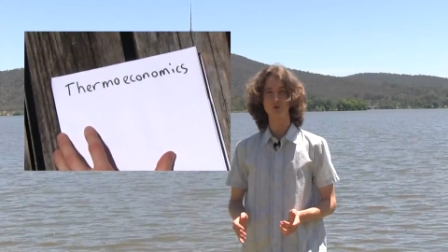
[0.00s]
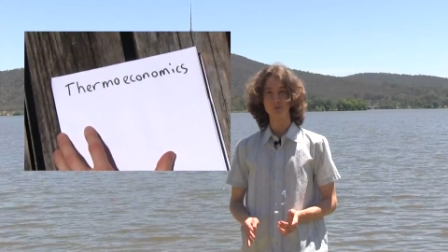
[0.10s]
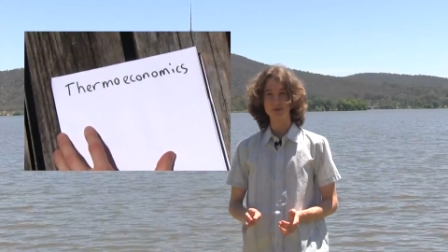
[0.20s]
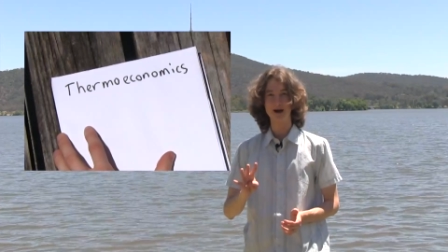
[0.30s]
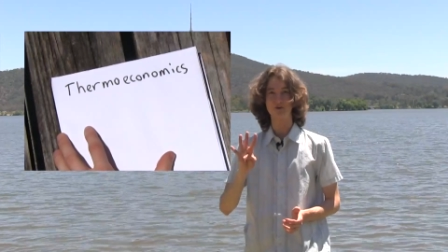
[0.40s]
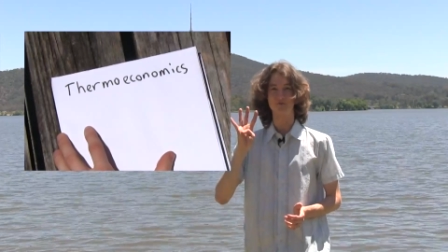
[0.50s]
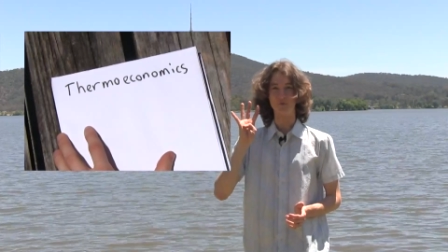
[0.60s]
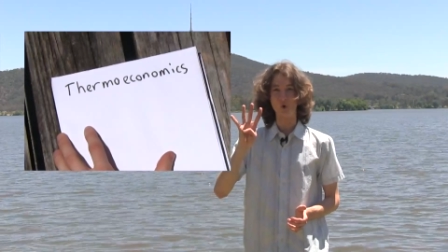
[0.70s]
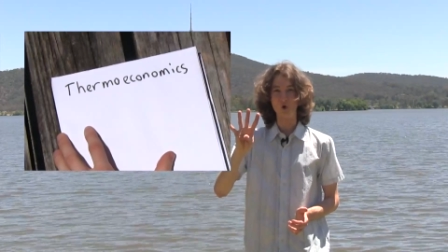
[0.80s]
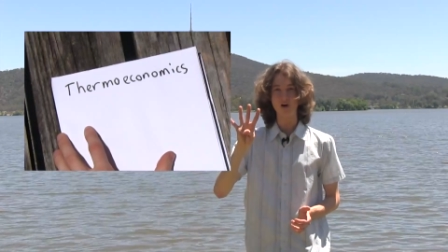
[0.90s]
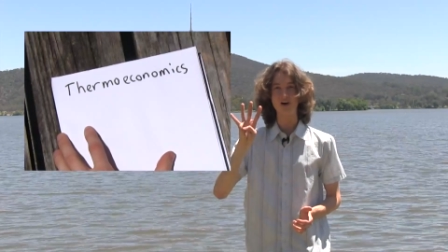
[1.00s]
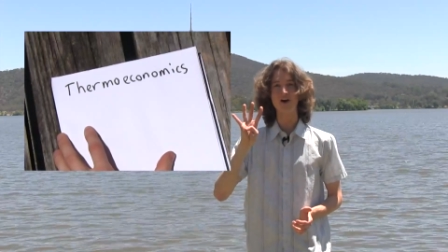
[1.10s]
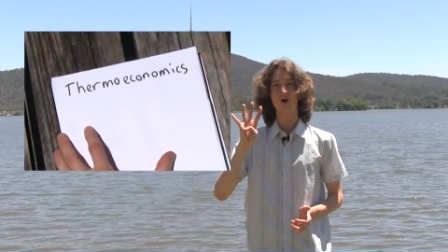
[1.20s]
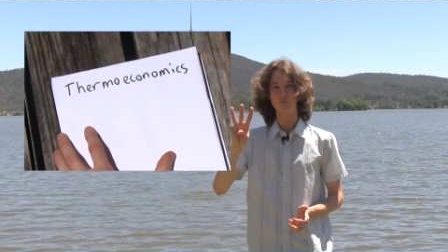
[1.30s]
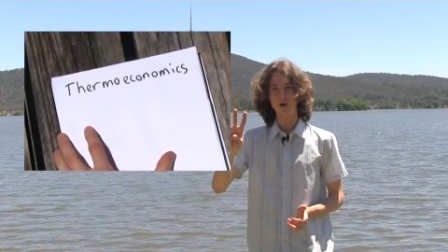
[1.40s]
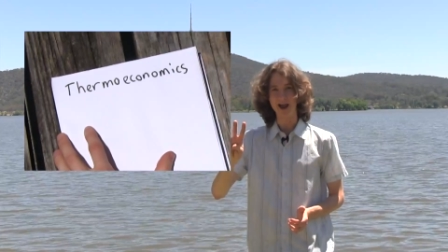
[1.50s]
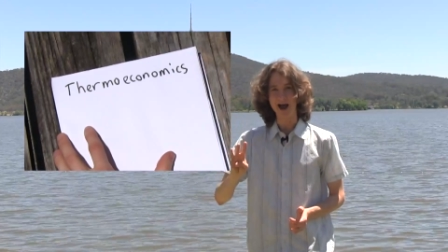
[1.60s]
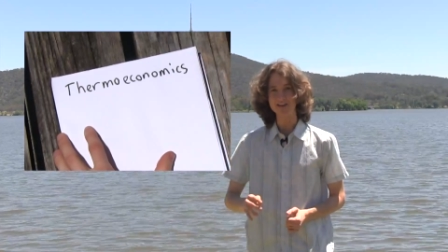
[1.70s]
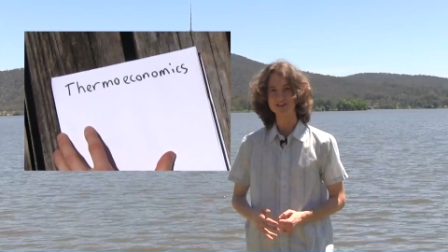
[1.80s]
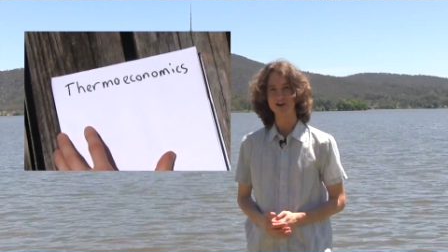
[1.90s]
will be about 4 of my
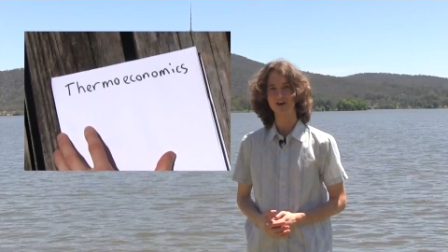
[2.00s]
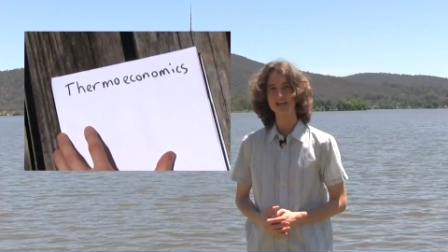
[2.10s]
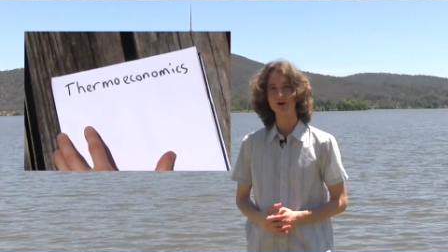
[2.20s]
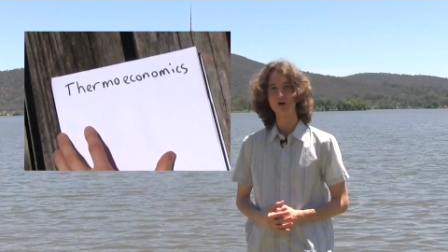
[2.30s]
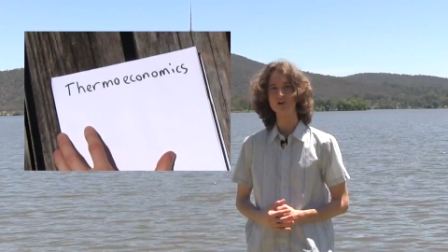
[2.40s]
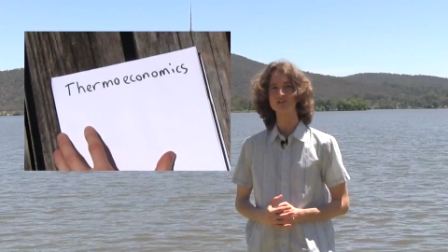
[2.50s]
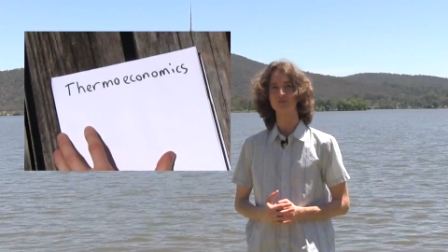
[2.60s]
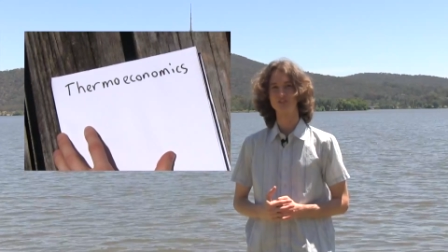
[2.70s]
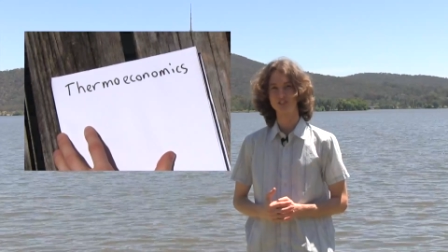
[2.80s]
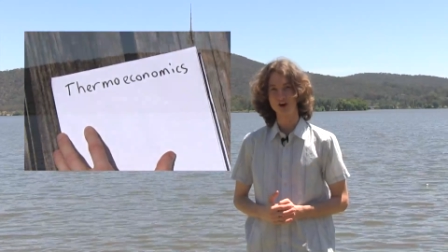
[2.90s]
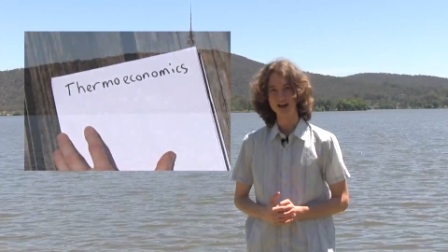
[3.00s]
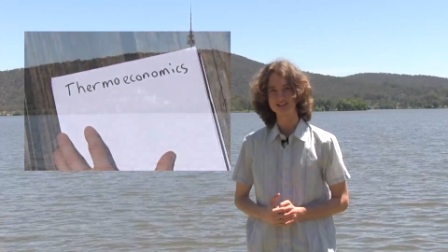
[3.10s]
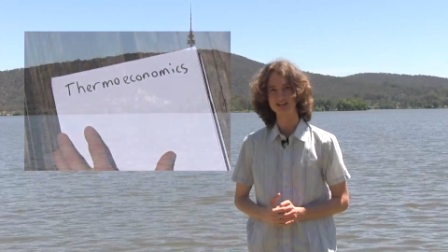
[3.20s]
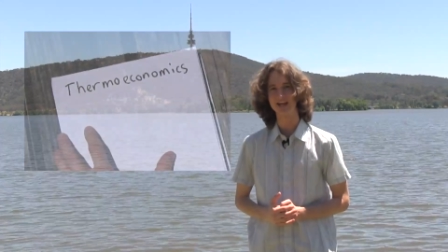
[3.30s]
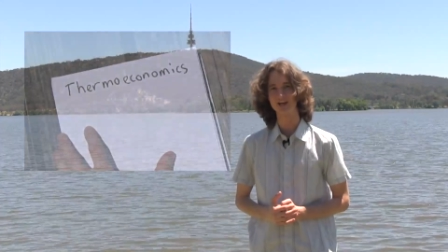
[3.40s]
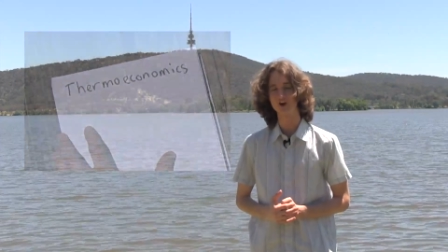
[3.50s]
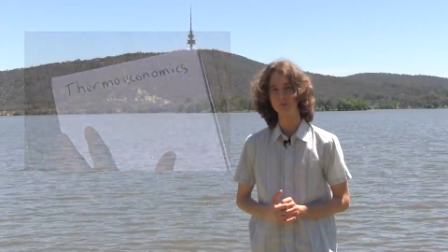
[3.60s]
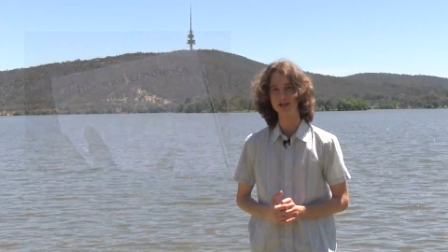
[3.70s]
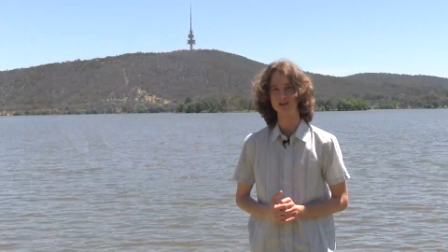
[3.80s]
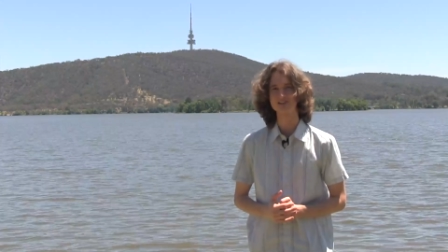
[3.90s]
unsung heroes of science and
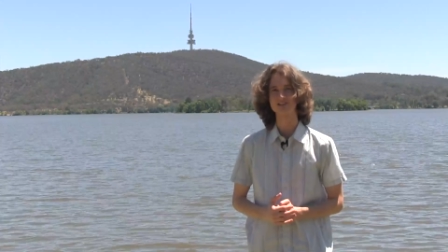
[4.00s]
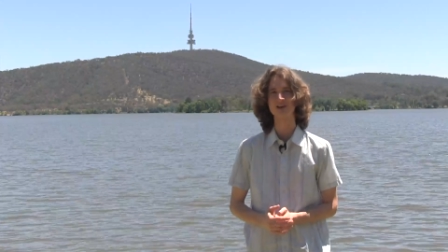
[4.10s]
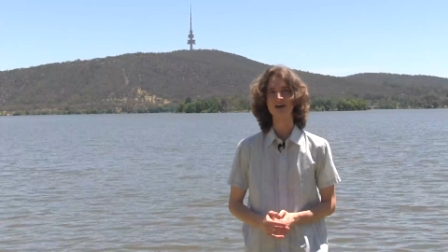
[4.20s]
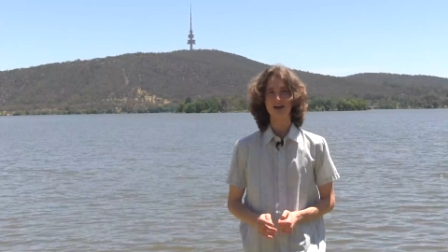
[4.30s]
economics.